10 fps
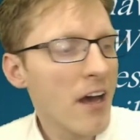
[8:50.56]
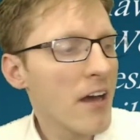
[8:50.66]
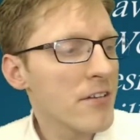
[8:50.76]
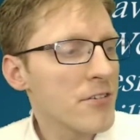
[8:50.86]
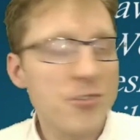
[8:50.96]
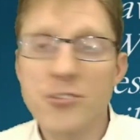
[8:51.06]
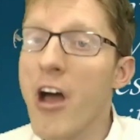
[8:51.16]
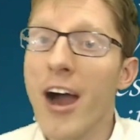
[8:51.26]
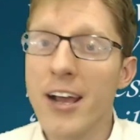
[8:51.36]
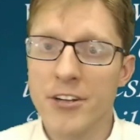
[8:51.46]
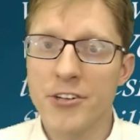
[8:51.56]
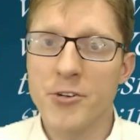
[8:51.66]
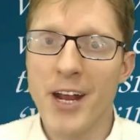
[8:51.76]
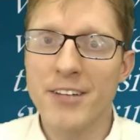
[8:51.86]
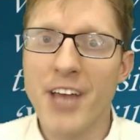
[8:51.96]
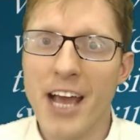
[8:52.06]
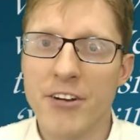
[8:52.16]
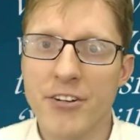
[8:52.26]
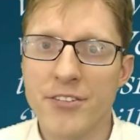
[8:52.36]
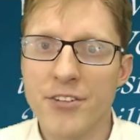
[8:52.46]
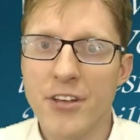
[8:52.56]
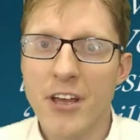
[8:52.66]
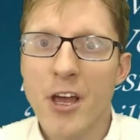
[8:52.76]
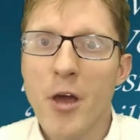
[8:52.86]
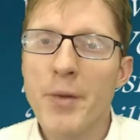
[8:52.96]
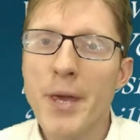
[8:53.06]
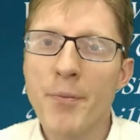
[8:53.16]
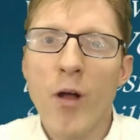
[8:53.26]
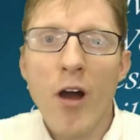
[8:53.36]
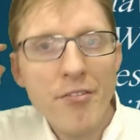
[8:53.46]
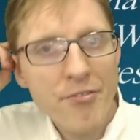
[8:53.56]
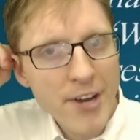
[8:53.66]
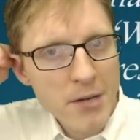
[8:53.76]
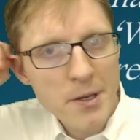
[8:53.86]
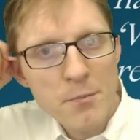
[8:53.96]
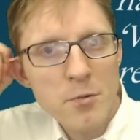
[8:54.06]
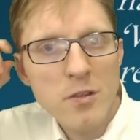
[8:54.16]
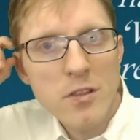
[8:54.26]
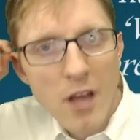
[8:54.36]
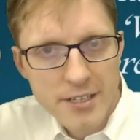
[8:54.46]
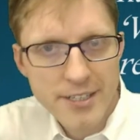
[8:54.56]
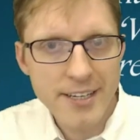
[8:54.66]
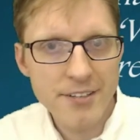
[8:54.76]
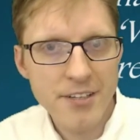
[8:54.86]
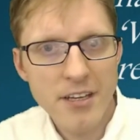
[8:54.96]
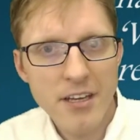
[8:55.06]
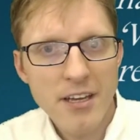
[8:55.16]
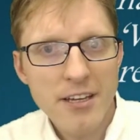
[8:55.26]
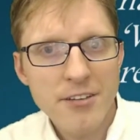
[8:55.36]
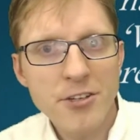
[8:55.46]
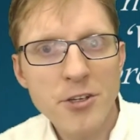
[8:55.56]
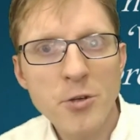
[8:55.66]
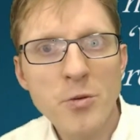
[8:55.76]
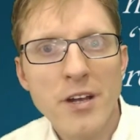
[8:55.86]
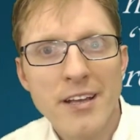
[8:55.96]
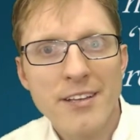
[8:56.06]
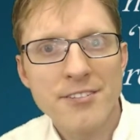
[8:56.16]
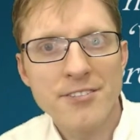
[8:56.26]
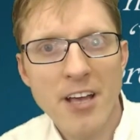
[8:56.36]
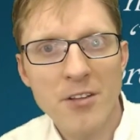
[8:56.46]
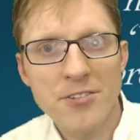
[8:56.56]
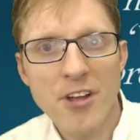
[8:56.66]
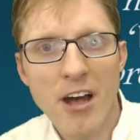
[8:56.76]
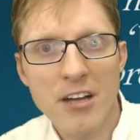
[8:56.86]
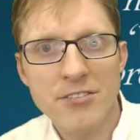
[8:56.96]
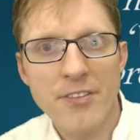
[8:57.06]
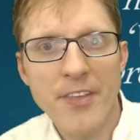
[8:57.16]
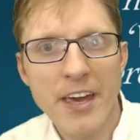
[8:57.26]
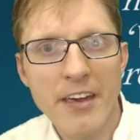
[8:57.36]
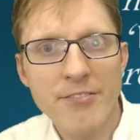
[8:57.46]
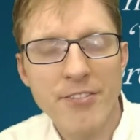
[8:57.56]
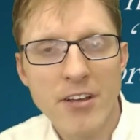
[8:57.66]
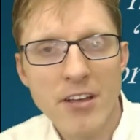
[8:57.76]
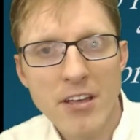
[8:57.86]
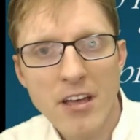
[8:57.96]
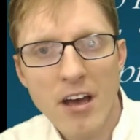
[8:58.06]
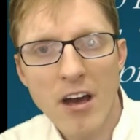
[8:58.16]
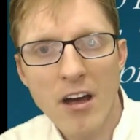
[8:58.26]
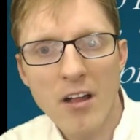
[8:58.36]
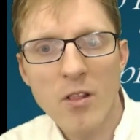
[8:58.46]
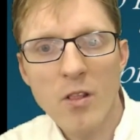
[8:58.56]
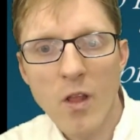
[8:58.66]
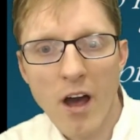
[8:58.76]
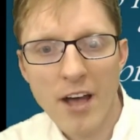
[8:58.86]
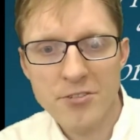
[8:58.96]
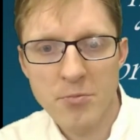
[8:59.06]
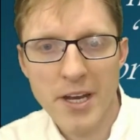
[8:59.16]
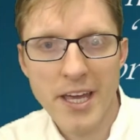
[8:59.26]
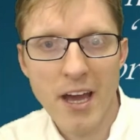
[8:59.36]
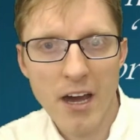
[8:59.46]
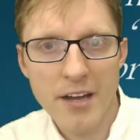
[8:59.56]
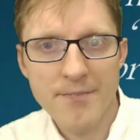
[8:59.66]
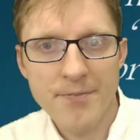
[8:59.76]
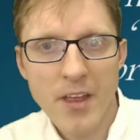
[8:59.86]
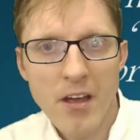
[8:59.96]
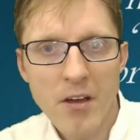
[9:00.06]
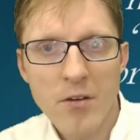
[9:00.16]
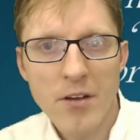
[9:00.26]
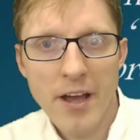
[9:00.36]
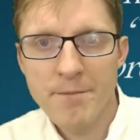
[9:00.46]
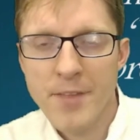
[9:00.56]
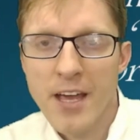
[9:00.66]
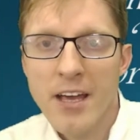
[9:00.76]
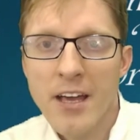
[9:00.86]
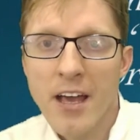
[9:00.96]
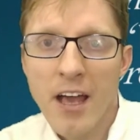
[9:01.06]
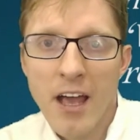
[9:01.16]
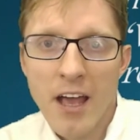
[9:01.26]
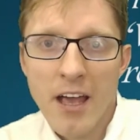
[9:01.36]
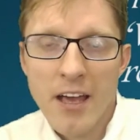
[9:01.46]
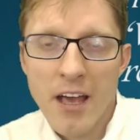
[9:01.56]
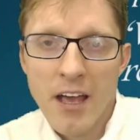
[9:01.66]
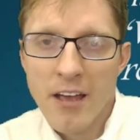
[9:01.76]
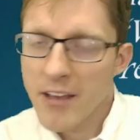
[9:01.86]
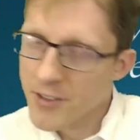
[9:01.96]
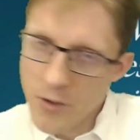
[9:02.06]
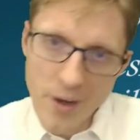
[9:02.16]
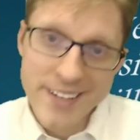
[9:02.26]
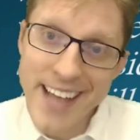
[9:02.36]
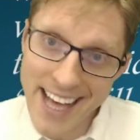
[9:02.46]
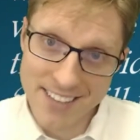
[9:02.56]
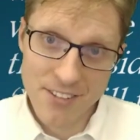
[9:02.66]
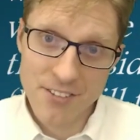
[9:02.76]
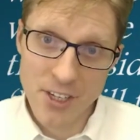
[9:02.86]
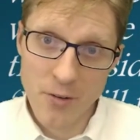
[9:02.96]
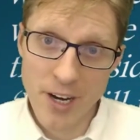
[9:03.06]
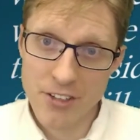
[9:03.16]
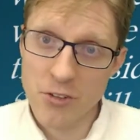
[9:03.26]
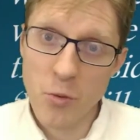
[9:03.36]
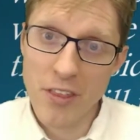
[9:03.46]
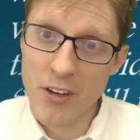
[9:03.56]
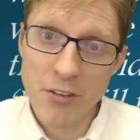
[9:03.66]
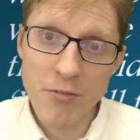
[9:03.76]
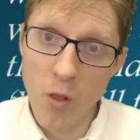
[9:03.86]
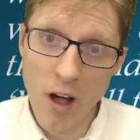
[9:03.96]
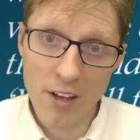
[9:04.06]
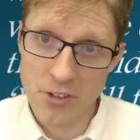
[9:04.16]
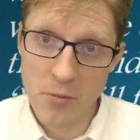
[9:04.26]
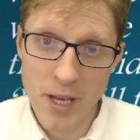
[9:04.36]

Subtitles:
stock transactions. People are very reluctant to sell stocks that they've lost money on. Okay? Ignoring tax considerations, whether you've lost or made